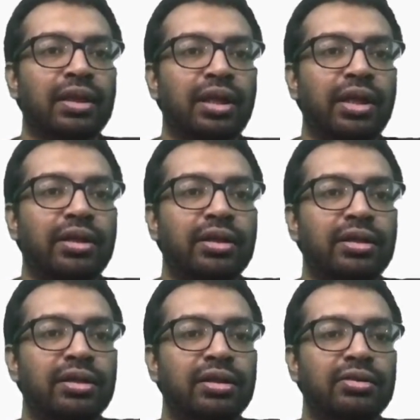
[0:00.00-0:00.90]
right?
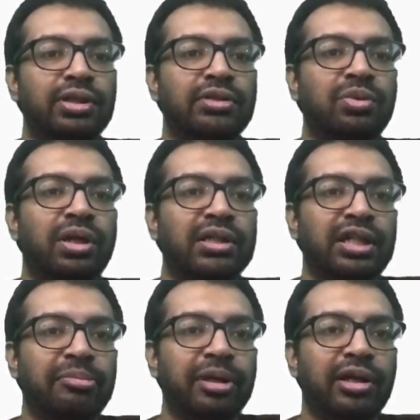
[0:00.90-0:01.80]
That's what has
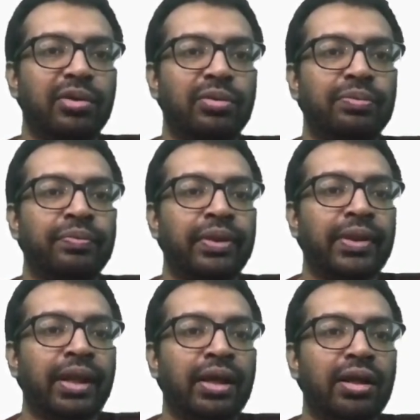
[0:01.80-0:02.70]
happened now.
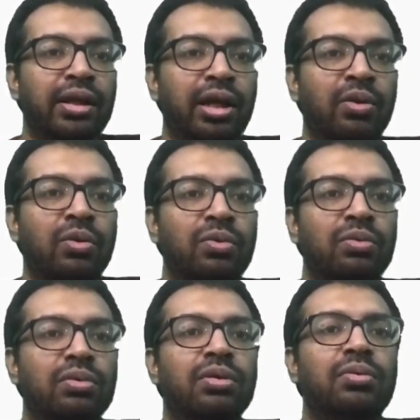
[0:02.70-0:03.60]
Now
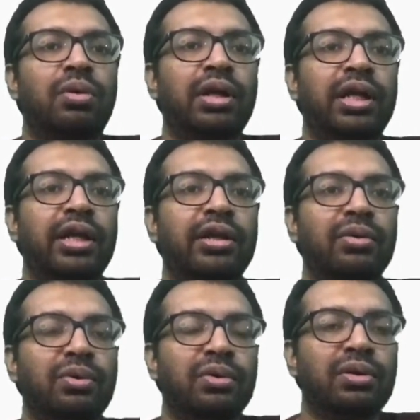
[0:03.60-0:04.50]
what can I do?